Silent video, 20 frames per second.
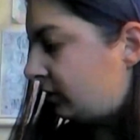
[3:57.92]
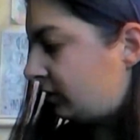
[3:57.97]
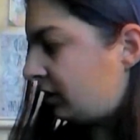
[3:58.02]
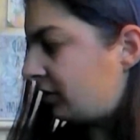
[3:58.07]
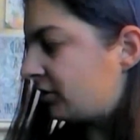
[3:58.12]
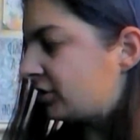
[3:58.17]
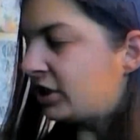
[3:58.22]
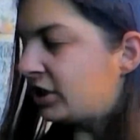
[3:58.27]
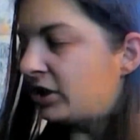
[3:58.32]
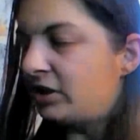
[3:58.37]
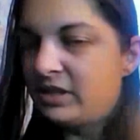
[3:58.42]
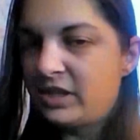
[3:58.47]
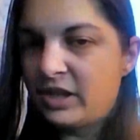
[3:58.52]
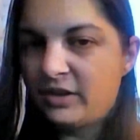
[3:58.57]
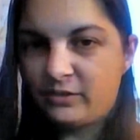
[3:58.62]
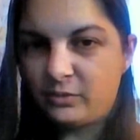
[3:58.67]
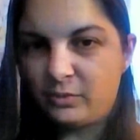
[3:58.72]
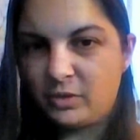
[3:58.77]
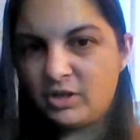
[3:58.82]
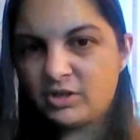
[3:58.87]
I'll show you the
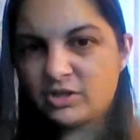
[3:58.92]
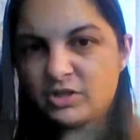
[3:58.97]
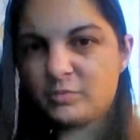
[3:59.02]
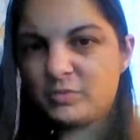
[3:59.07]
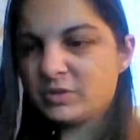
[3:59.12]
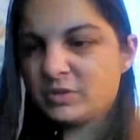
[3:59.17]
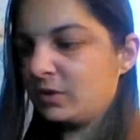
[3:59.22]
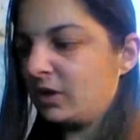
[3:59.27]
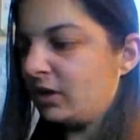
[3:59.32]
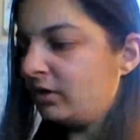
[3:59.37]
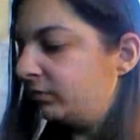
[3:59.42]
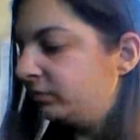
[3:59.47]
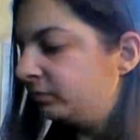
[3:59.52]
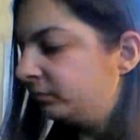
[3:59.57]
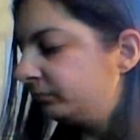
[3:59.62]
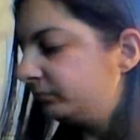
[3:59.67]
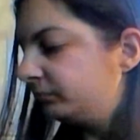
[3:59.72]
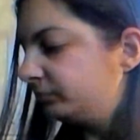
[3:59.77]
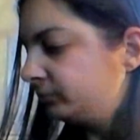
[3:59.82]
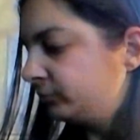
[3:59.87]
other workshop as well
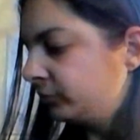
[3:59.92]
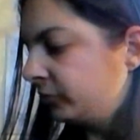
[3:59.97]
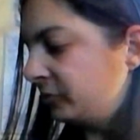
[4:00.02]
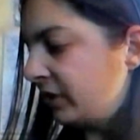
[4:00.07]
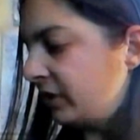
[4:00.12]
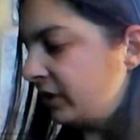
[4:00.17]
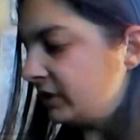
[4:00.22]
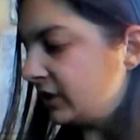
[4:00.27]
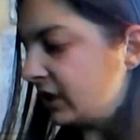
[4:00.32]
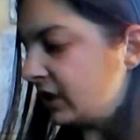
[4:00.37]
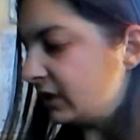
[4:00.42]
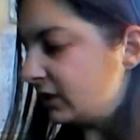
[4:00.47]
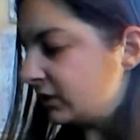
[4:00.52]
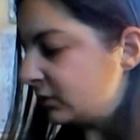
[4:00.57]
from that day.